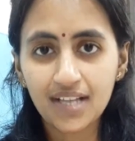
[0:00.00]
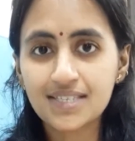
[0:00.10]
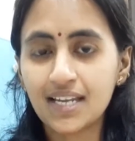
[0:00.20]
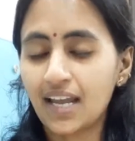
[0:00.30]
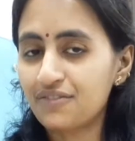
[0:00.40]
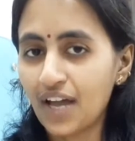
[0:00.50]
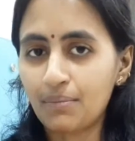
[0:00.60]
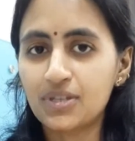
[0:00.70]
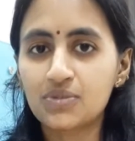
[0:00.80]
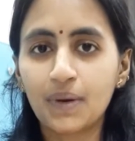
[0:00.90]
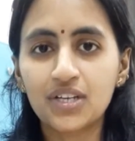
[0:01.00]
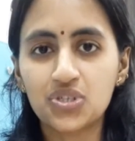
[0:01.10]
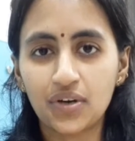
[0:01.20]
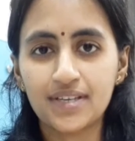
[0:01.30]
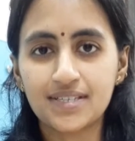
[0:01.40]
life happens by
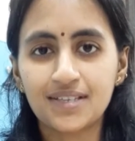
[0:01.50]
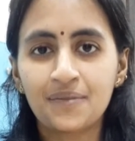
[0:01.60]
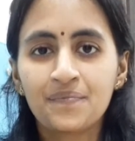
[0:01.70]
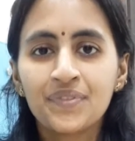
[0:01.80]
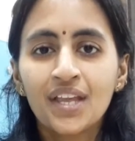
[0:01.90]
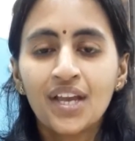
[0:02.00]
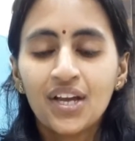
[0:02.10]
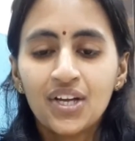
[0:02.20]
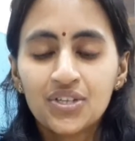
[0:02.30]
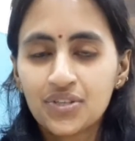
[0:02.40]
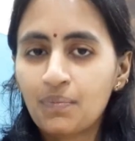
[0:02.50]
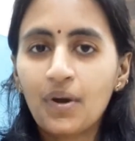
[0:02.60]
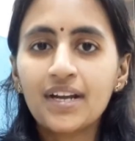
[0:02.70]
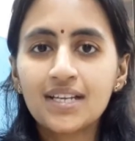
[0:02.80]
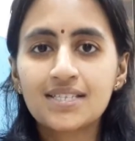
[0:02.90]
choice. So the
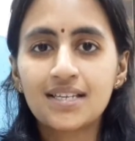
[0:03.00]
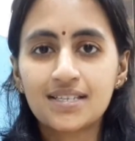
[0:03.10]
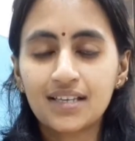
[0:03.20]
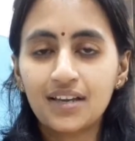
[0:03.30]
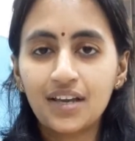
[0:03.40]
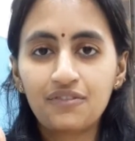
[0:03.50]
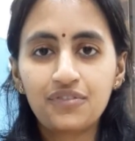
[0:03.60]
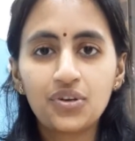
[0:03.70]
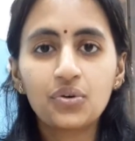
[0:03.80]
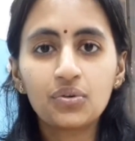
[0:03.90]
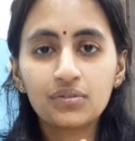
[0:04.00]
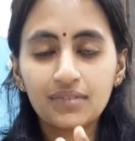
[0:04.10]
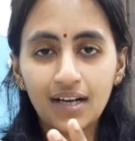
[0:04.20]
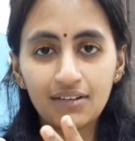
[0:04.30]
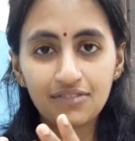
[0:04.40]
point is this: if you
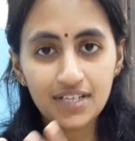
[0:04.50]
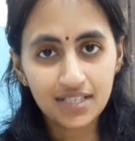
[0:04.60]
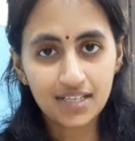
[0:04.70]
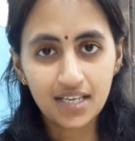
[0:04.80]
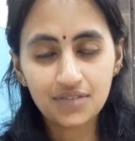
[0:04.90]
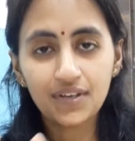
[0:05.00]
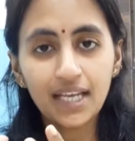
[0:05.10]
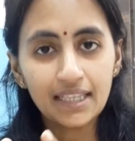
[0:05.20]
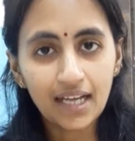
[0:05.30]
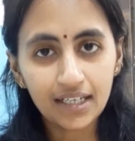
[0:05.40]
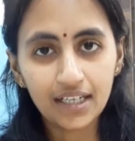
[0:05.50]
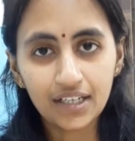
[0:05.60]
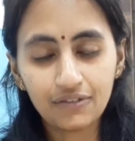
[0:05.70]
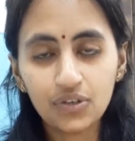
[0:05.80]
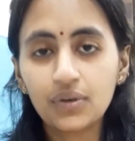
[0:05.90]
were successful in that
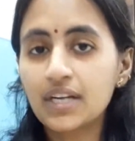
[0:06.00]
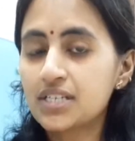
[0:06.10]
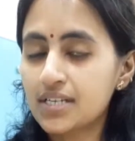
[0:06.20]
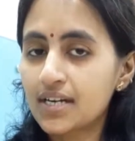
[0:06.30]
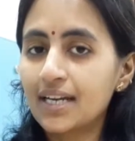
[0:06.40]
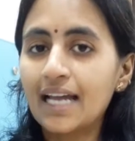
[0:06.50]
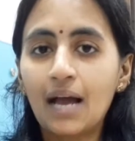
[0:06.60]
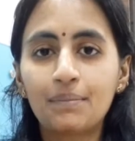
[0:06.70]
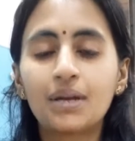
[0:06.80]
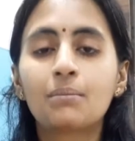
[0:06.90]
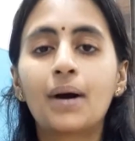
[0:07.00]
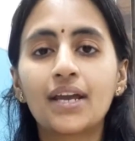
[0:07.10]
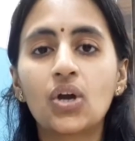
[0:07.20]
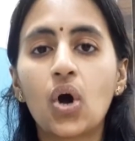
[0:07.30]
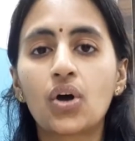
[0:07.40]
interview, it just didn't happen
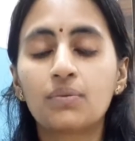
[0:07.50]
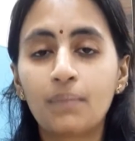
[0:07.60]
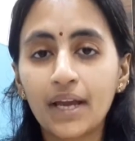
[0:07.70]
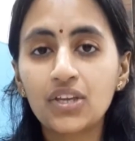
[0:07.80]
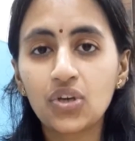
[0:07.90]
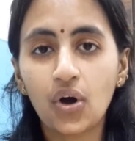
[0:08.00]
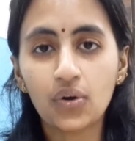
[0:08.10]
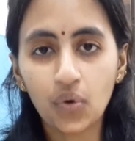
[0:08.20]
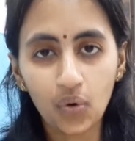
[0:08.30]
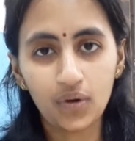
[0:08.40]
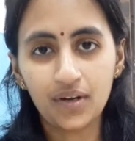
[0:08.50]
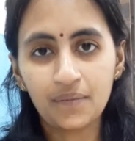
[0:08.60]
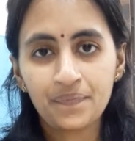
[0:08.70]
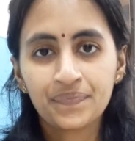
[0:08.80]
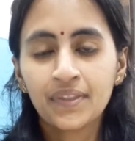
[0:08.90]
by your own.
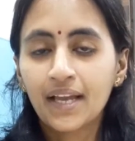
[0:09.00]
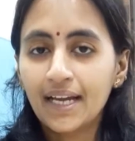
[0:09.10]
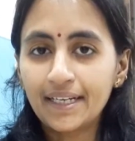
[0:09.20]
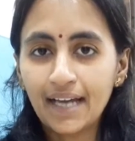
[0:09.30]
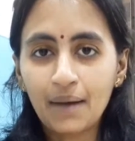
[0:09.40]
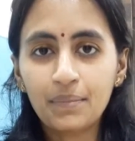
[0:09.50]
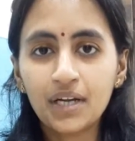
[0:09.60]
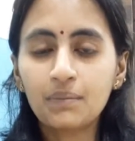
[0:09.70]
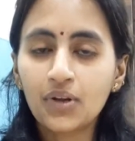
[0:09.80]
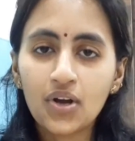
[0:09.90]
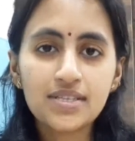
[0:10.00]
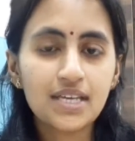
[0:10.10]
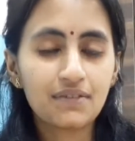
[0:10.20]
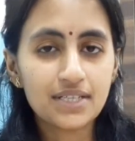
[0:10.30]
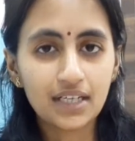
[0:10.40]
It happened because there
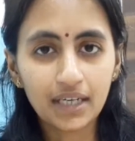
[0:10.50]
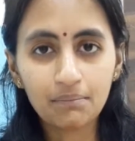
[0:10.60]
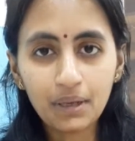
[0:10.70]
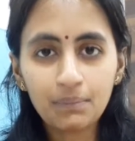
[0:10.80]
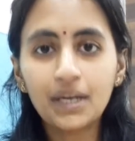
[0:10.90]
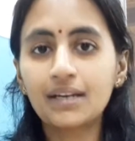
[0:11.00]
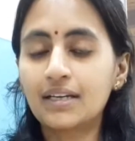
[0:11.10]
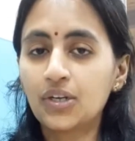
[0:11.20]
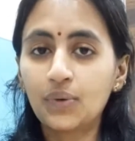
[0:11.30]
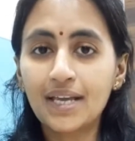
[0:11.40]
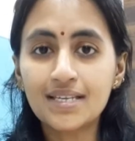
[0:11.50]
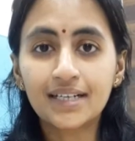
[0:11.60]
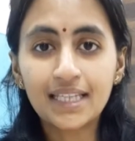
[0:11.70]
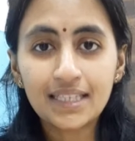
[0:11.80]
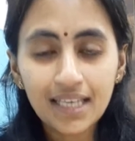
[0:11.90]
were certain people doing
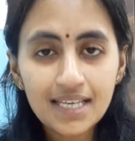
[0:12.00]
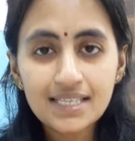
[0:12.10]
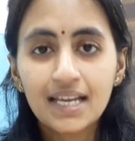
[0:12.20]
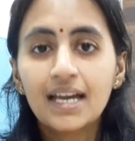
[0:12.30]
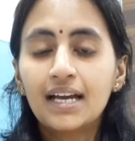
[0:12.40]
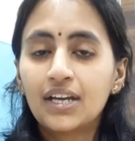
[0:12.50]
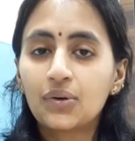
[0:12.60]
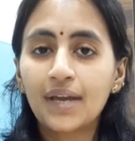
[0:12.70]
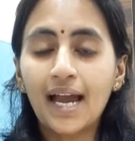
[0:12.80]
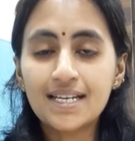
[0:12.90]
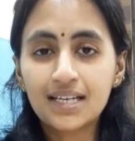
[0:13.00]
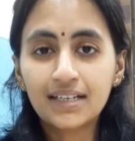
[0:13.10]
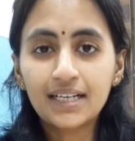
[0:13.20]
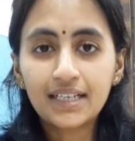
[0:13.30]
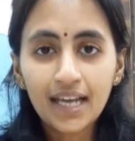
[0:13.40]
certain things at
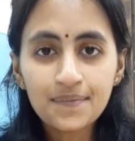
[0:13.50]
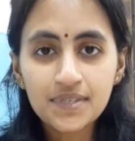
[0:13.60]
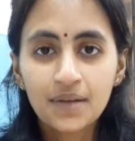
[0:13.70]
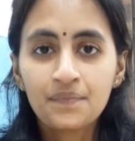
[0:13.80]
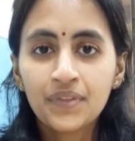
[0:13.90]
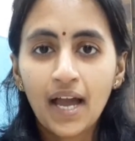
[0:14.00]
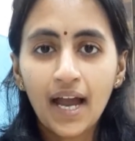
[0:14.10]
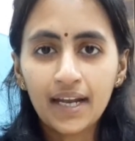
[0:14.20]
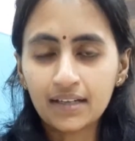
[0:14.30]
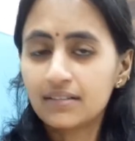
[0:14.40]
certain times and